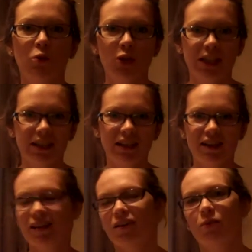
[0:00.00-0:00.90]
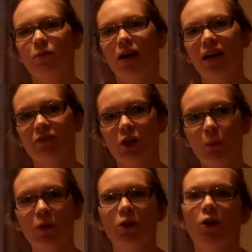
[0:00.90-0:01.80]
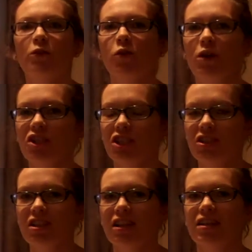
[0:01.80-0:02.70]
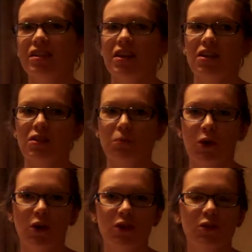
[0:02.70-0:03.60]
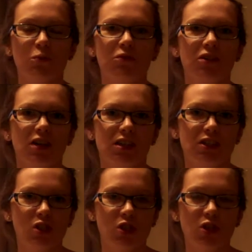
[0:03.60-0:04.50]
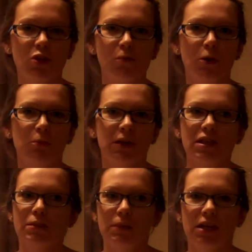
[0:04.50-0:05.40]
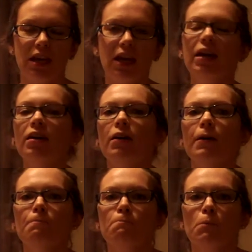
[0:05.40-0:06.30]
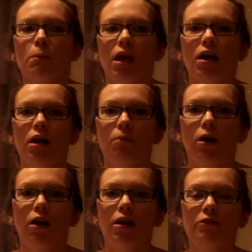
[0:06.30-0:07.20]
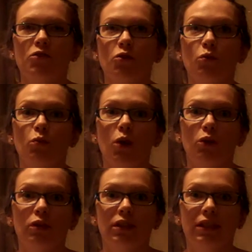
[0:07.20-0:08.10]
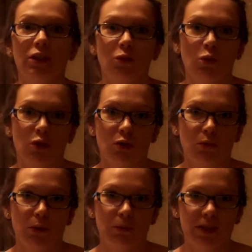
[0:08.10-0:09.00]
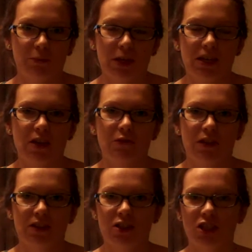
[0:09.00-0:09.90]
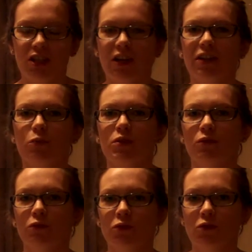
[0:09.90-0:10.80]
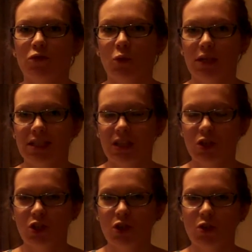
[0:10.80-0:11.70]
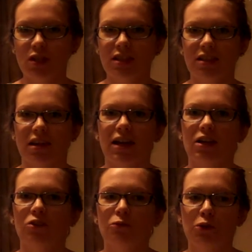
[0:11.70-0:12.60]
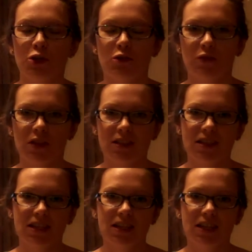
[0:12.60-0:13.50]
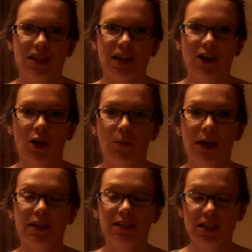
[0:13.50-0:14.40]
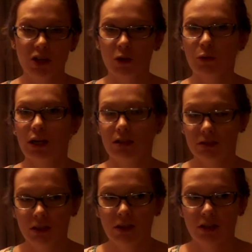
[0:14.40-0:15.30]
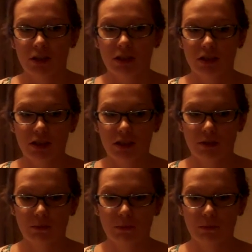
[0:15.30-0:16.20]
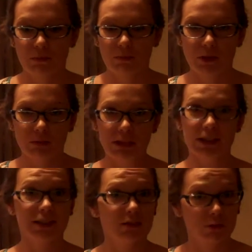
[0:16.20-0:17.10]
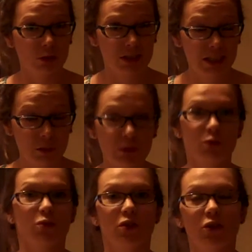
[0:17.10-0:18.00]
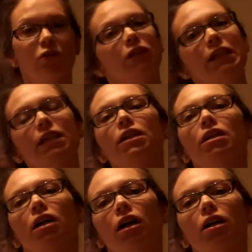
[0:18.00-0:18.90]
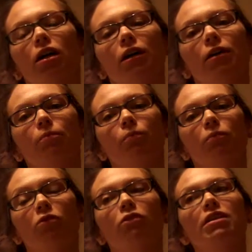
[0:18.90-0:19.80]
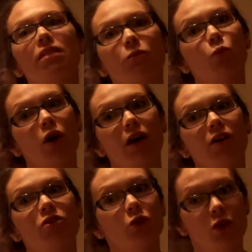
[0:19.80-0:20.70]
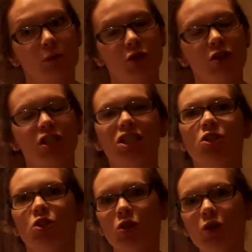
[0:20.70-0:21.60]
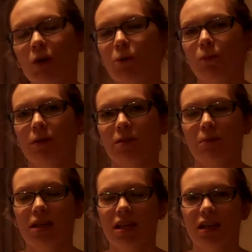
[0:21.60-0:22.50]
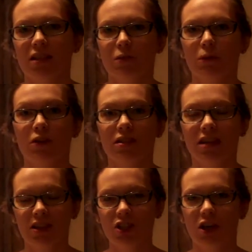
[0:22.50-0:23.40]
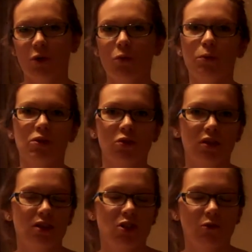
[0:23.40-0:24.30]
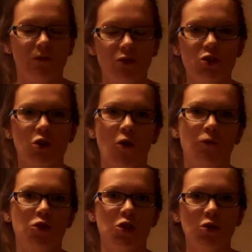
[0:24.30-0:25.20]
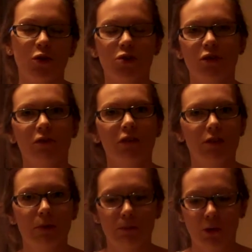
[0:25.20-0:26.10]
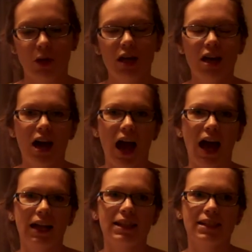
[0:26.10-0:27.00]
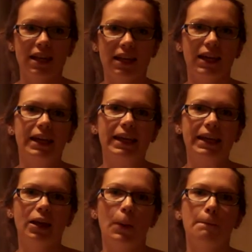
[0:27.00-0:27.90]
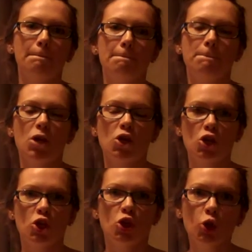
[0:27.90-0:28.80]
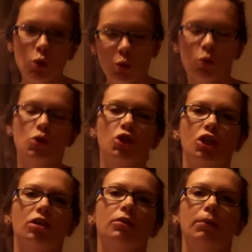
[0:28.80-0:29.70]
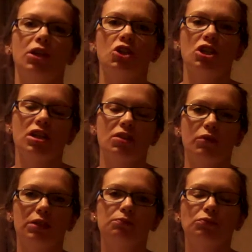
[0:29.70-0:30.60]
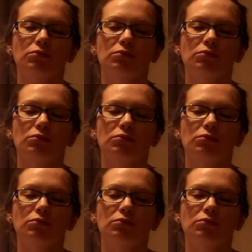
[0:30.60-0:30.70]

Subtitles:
Morning. I have a couple of questions to ask the experts with regards to public speaking. I've done only one public speaking event this year, and it was in front of 20 students at Loughborough University, and it did go well. I mean, they didn't fall asleep, which was a good thing. The reason why I took the opportunity to do that public speaking is because next year I will be talking in front of 250 people at a huge engineering